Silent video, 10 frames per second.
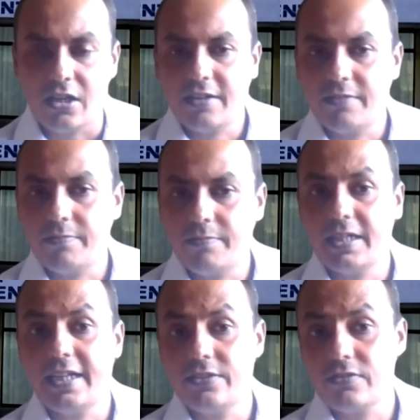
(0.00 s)
We have
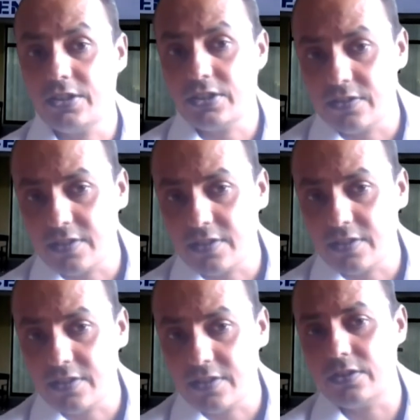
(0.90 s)
made an isolation
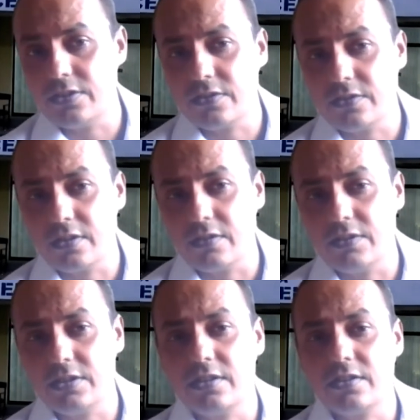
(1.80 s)
center, which is
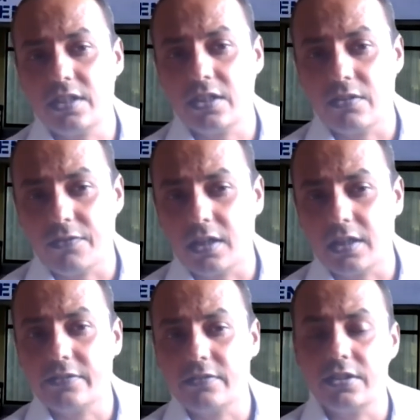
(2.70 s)
a state of
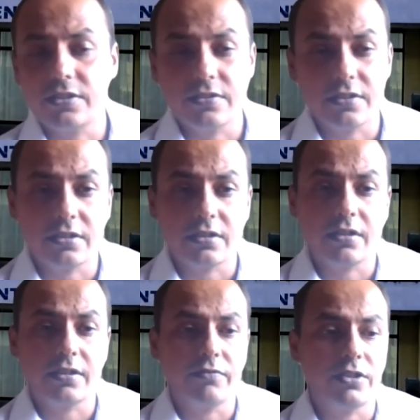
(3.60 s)
art isolation center
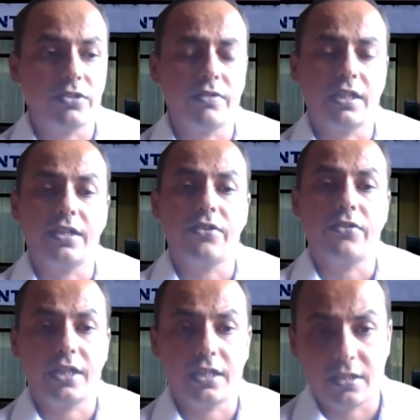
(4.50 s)
in which we can
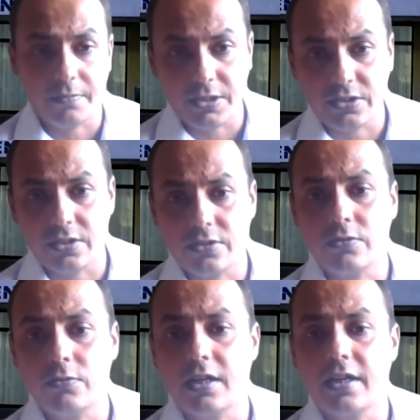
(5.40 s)
treat the
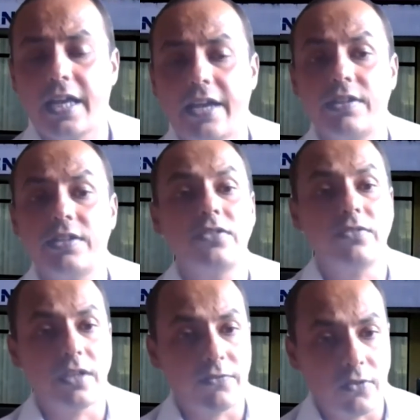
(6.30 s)
patients who are having
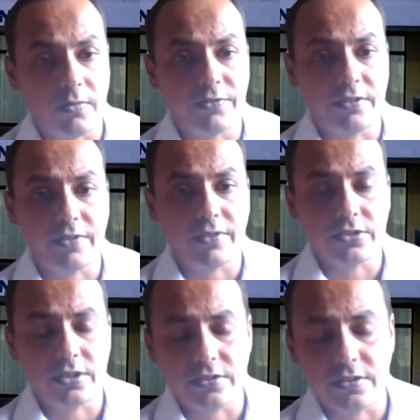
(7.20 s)
severe form of
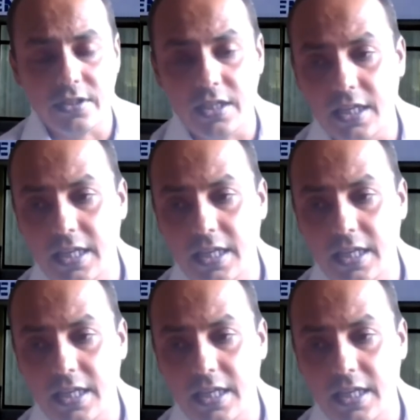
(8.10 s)
infections.